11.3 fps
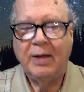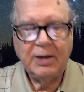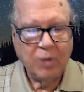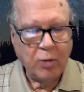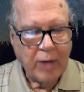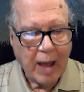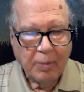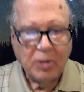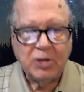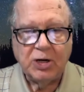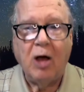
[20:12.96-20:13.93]
So
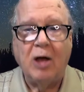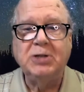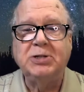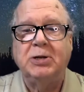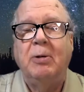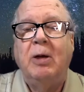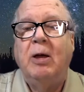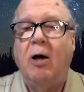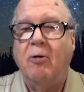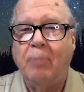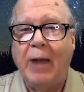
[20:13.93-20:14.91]
Kepler's laws
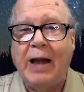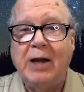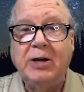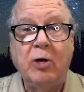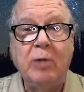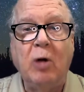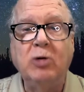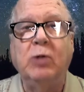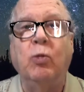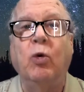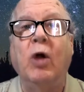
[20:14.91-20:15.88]
of planetary
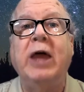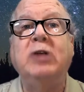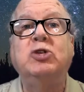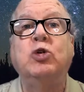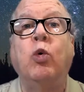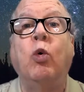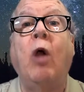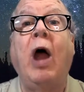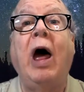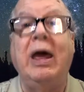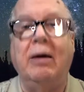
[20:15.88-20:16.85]
motion were a
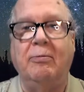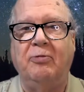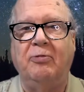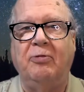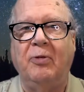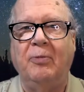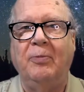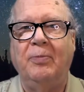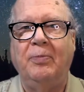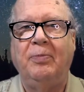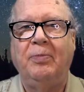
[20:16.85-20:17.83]
triumph,
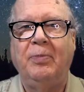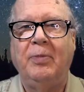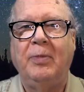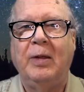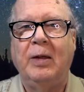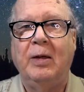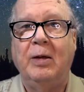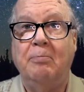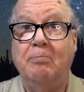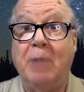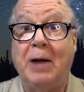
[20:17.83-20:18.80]

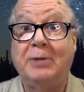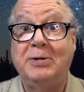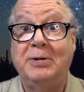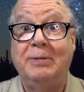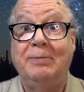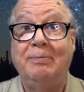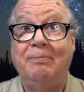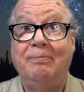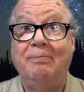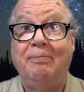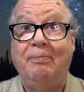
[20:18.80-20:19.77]
but
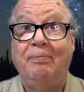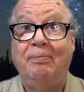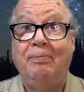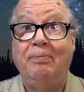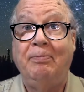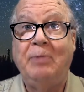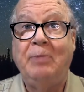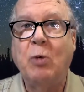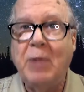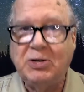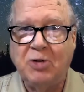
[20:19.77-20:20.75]
they
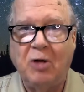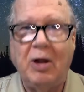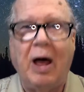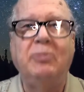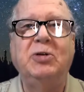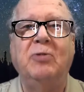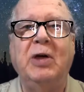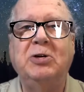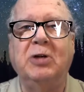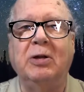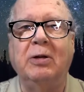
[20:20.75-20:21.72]
were based on
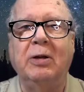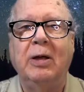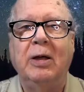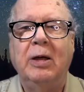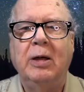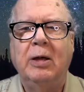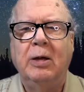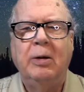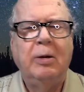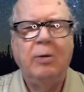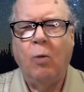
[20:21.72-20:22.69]
observation.
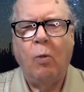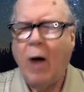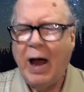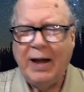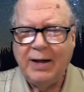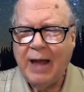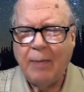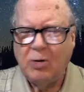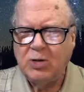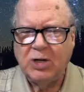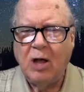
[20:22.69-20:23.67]
Why did
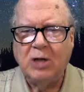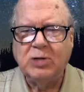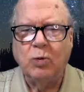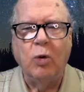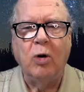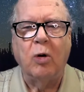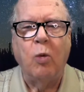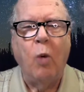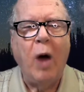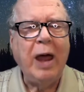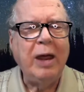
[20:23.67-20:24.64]
Kepler's laws work?
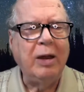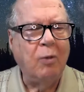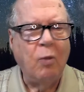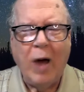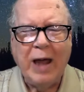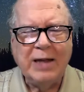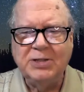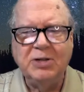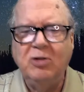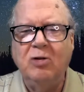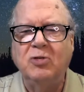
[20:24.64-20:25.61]
Why is
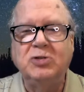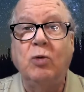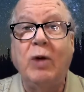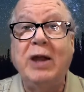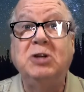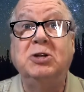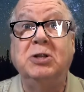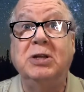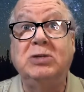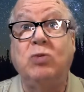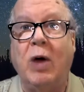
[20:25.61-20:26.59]
the universe arranged
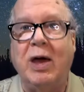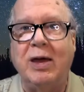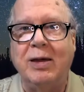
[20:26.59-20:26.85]
this way?